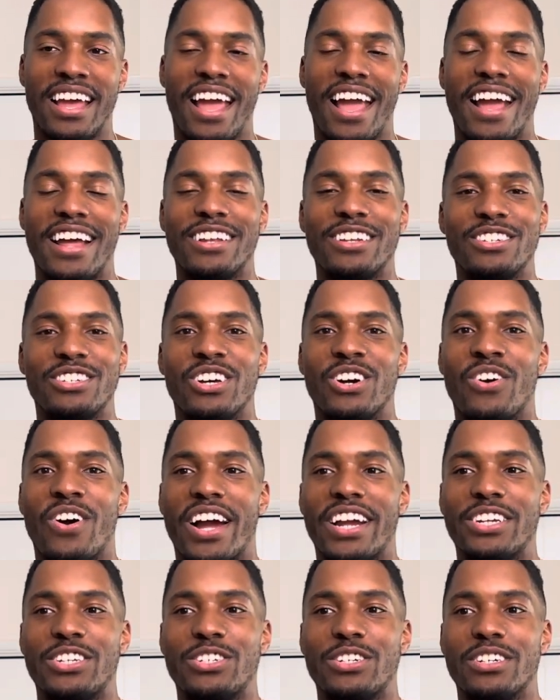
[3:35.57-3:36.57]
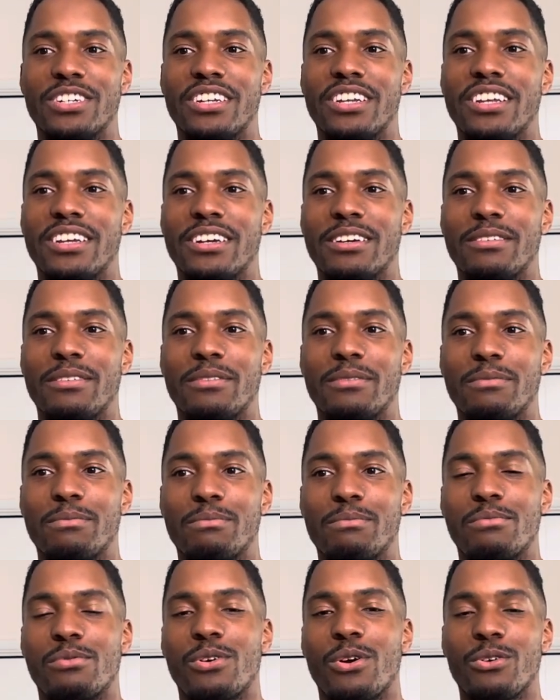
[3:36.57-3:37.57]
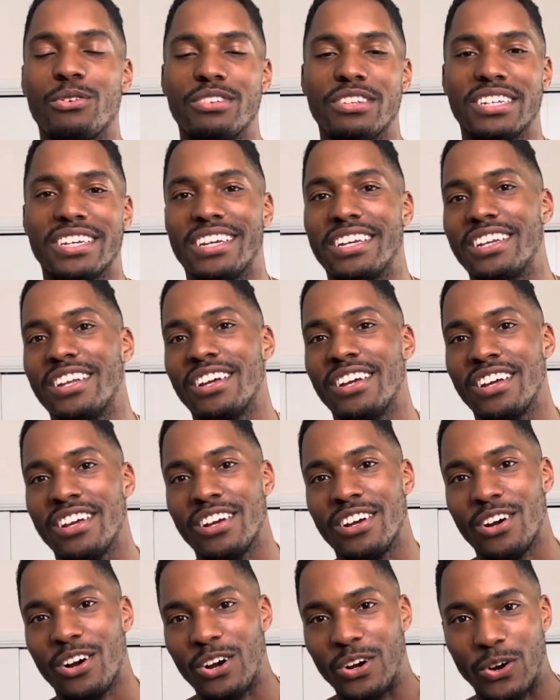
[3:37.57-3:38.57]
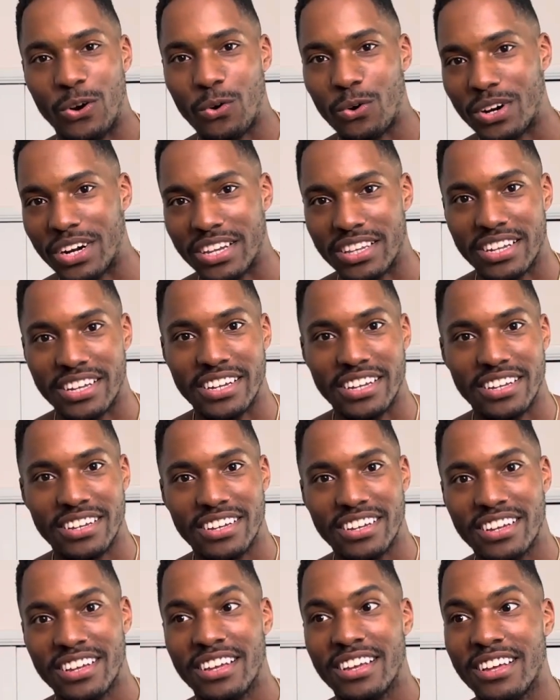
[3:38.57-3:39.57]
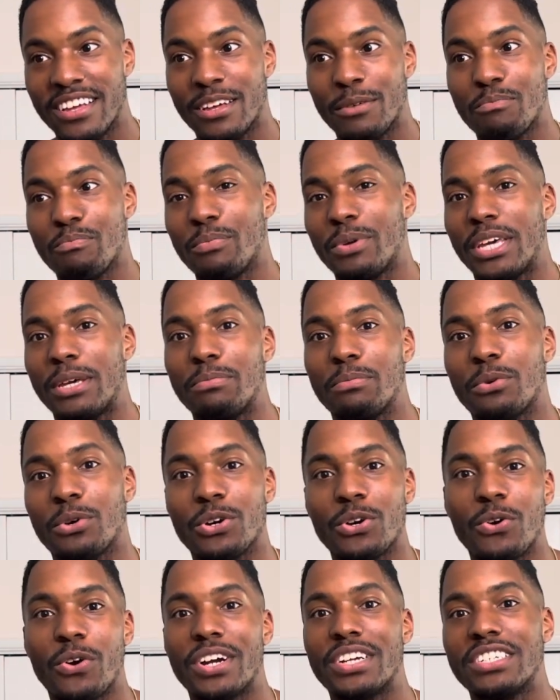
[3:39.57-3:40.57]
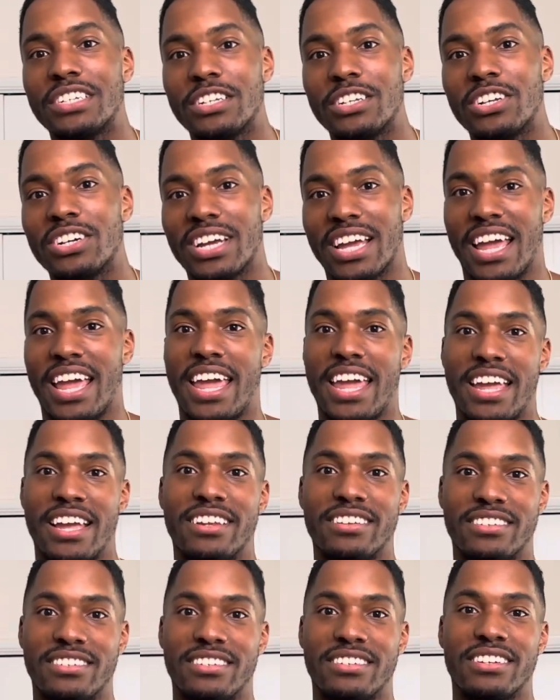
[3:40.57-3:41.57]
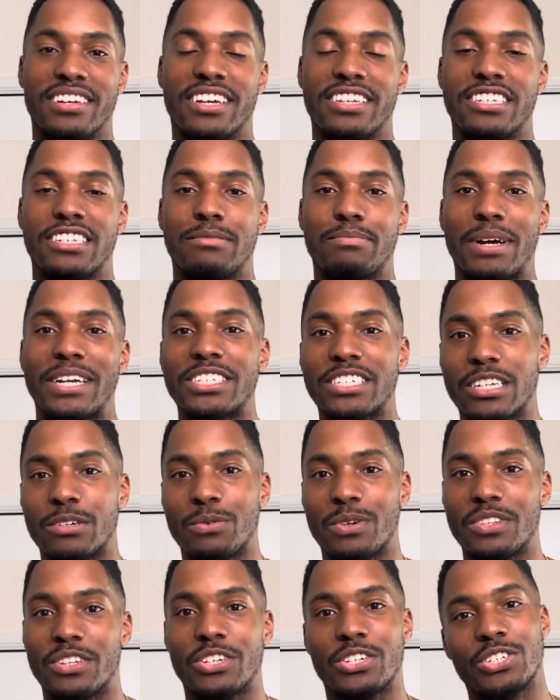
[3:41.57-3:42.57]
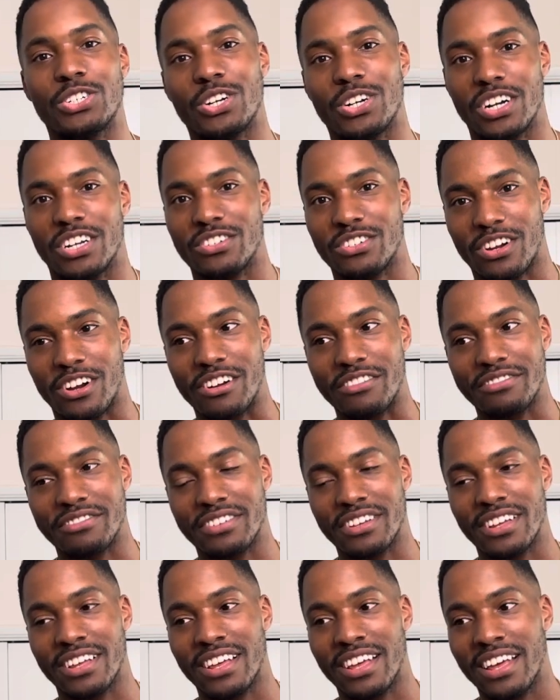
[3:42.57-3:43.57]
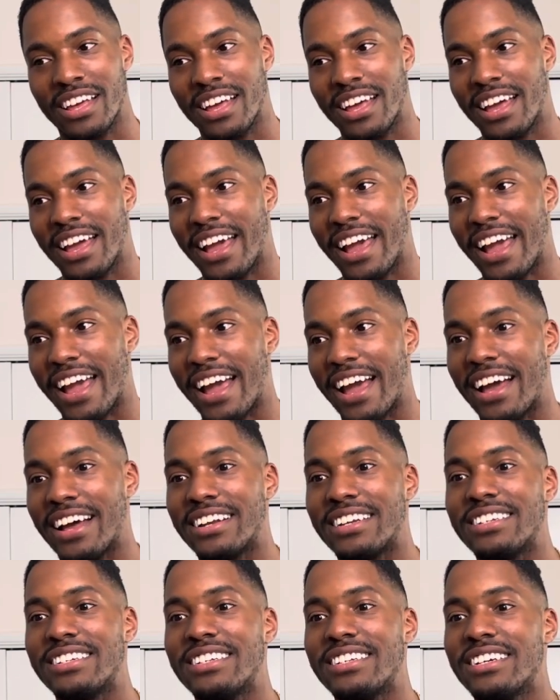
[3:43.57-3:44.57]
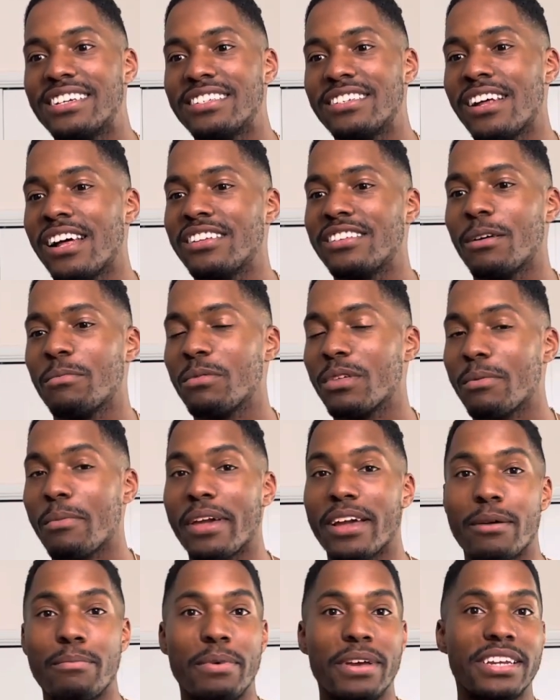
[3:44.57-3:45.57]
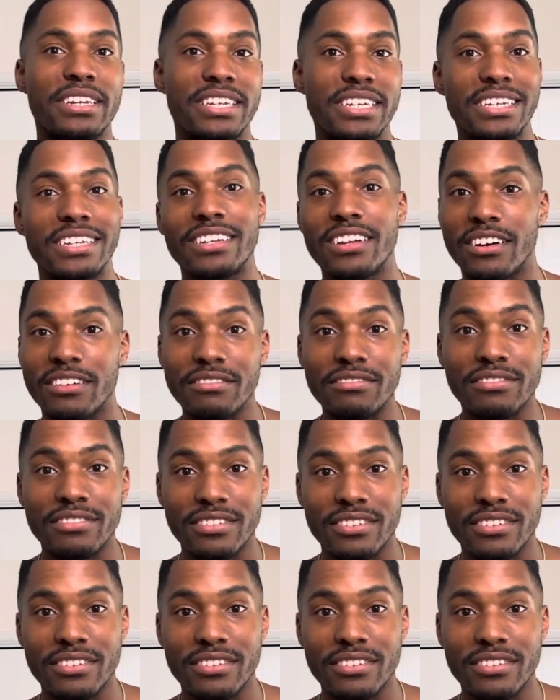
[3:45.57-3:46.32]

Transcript: and so I should proceed accordingly. People are going to look at eights, especially when their shirt is off. And it's not something to make a big deal of.